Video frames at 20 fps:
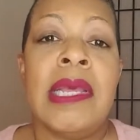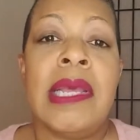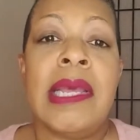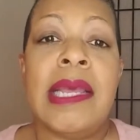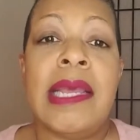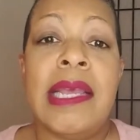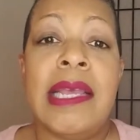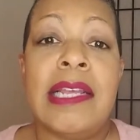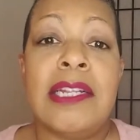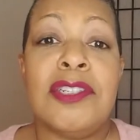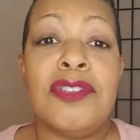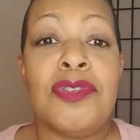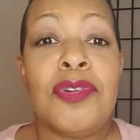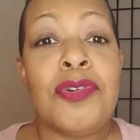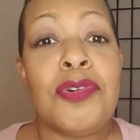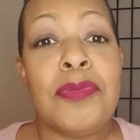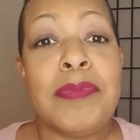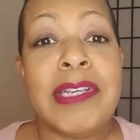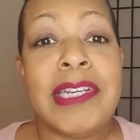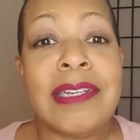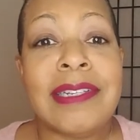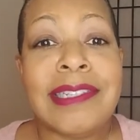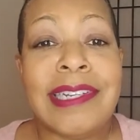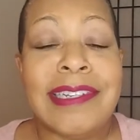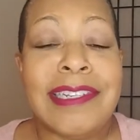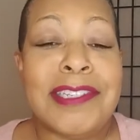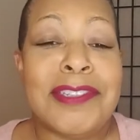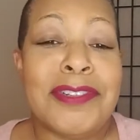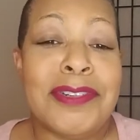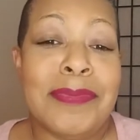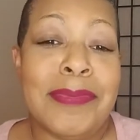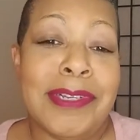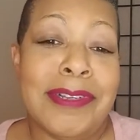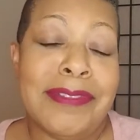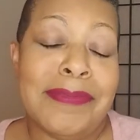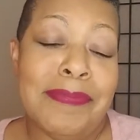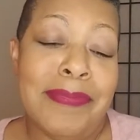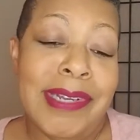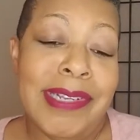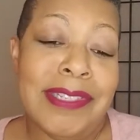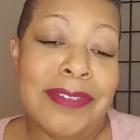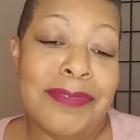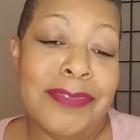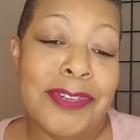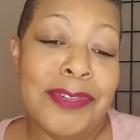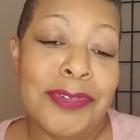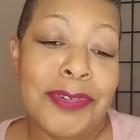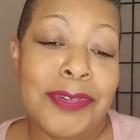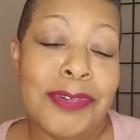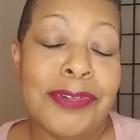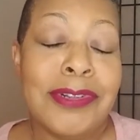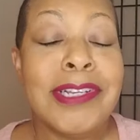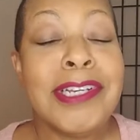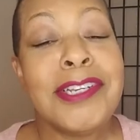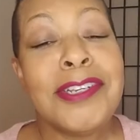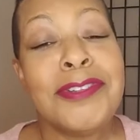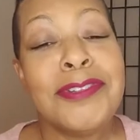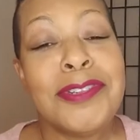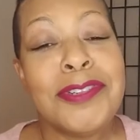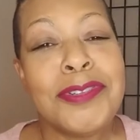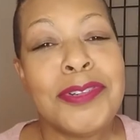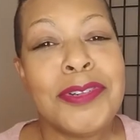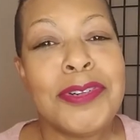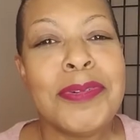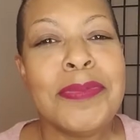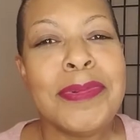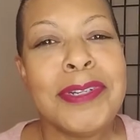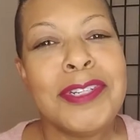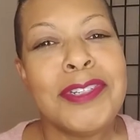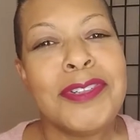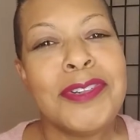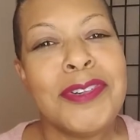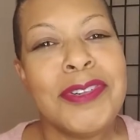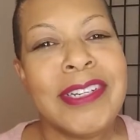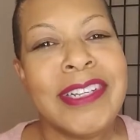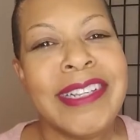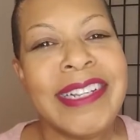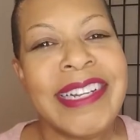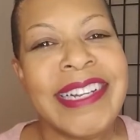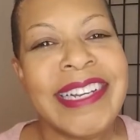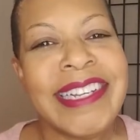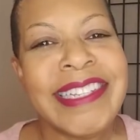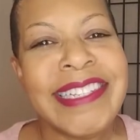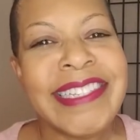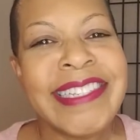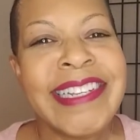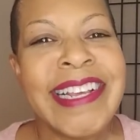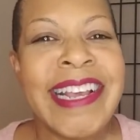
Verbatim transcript: And troll because I consider my, myself a troll, cute troll, but a troll nonetheless.